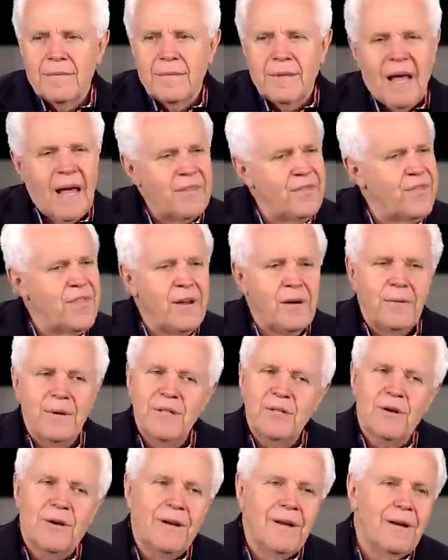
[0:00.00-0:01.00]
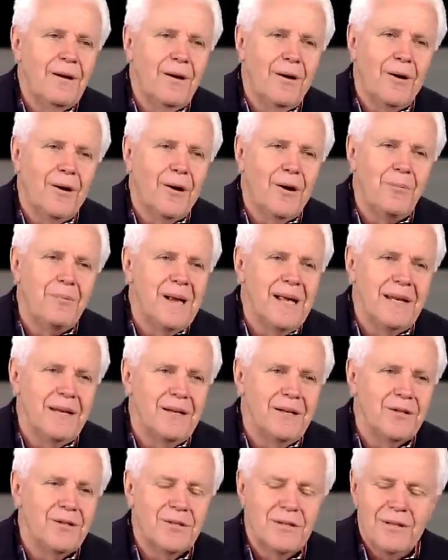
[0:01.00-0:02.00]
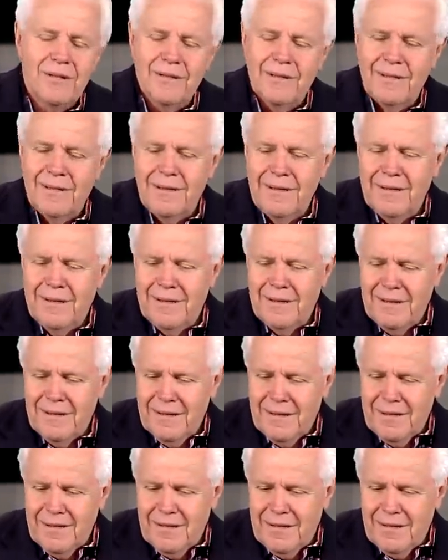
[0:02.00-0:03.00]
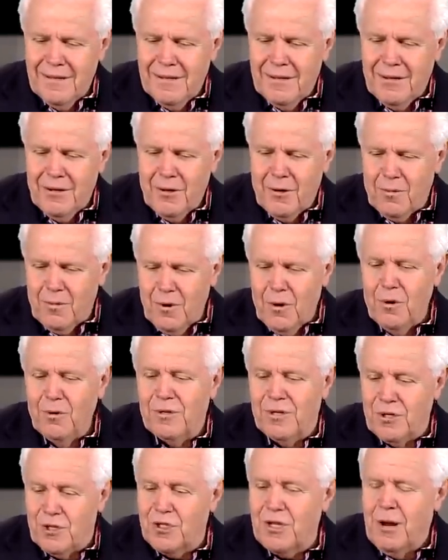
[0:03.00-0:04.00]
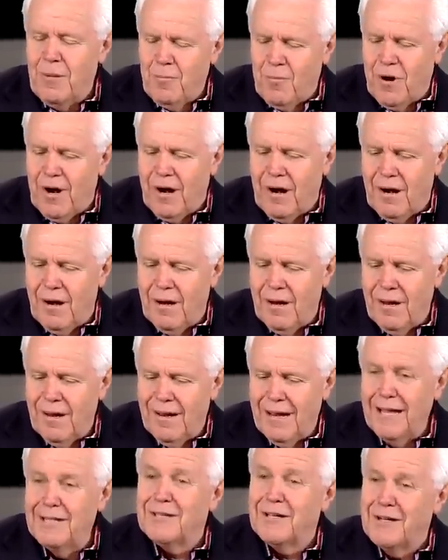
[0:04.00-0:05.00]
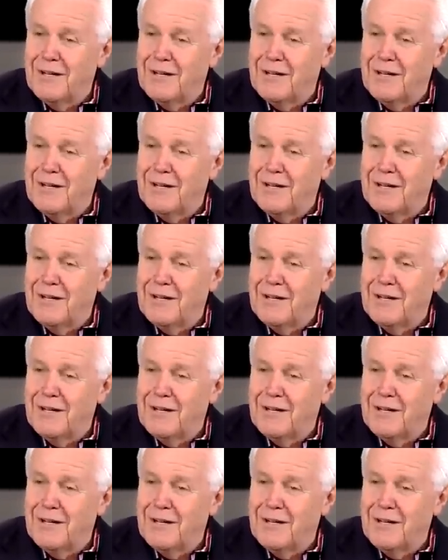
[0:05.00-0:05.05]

Not theories or opinions. Your road to somewhere has